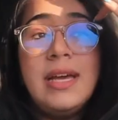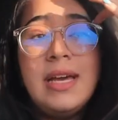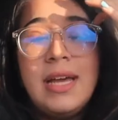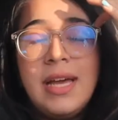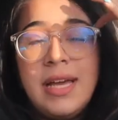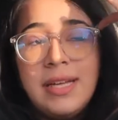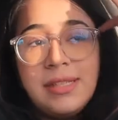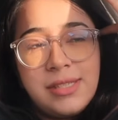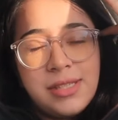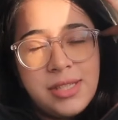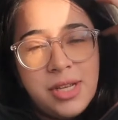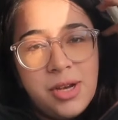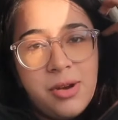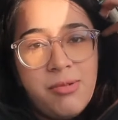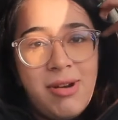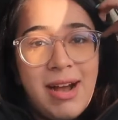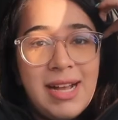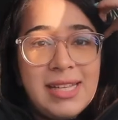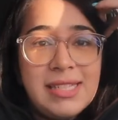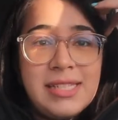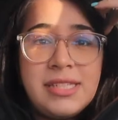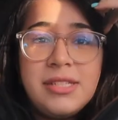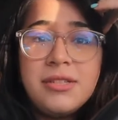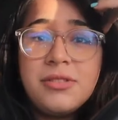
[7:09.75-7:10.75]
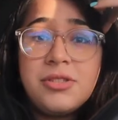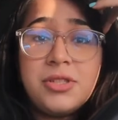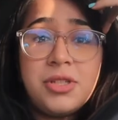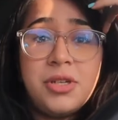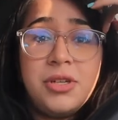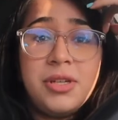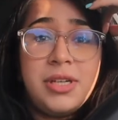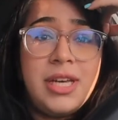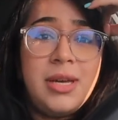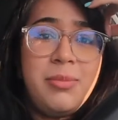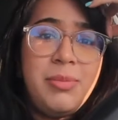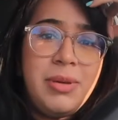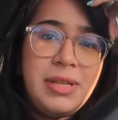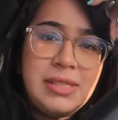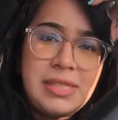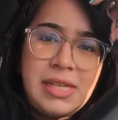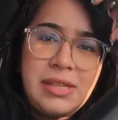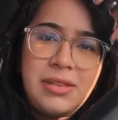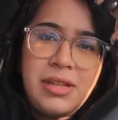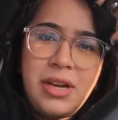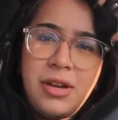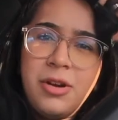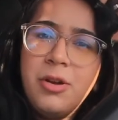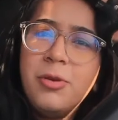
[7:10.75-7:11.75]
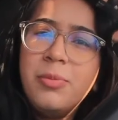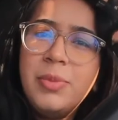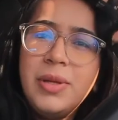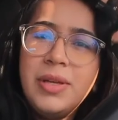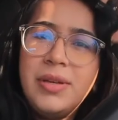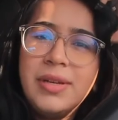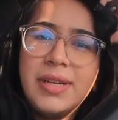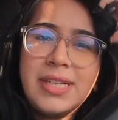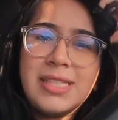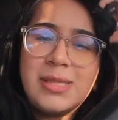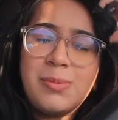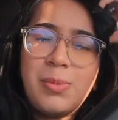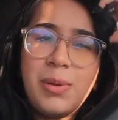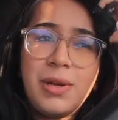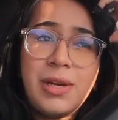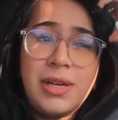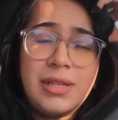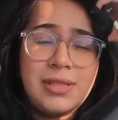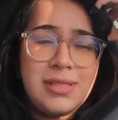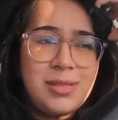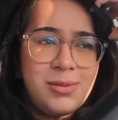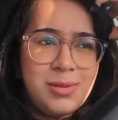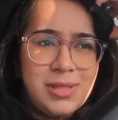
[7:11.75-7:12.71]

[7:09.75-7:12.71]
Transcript: And so I still took it because I thought it would be good experience.